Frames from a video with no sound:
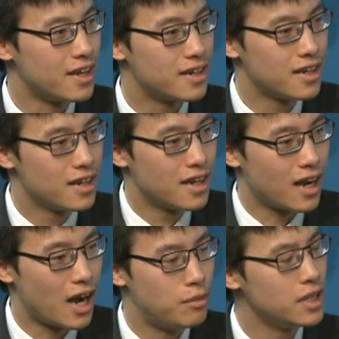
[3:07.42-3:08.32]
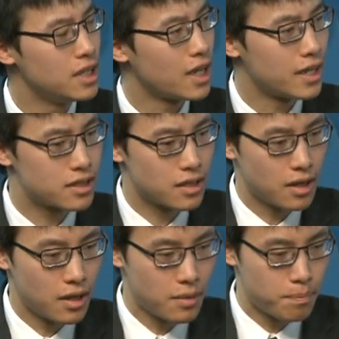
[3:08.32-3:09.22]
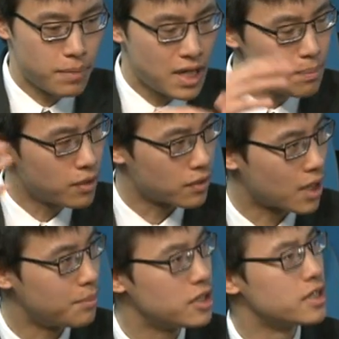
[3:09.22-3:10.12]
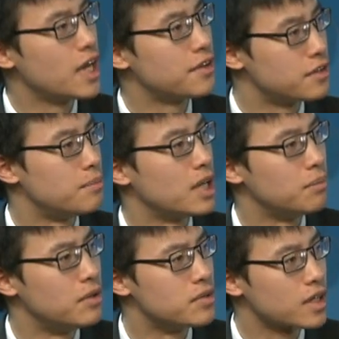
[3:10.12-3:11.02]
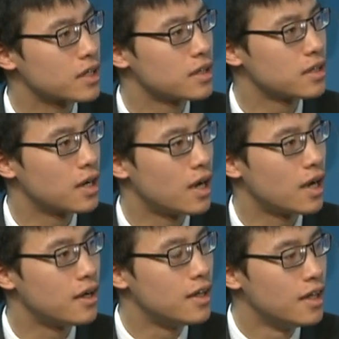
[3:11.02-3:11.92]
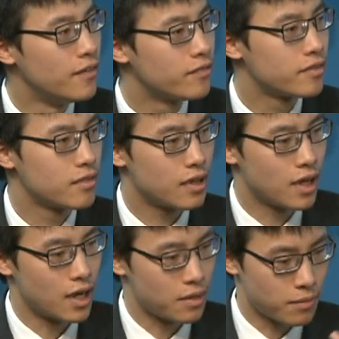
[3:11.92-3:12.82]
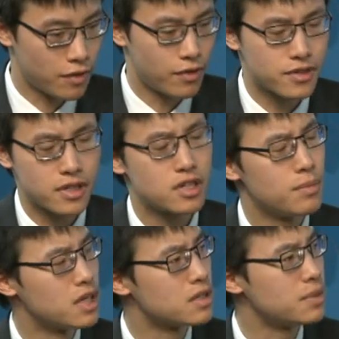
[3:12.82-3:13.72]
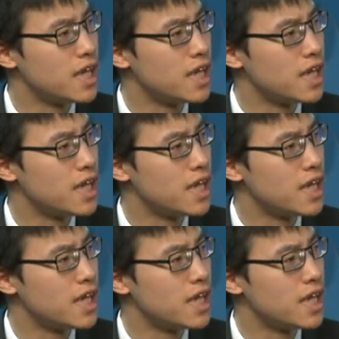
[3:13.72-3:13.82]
And I really liked people coming together to make music.My first instrument is a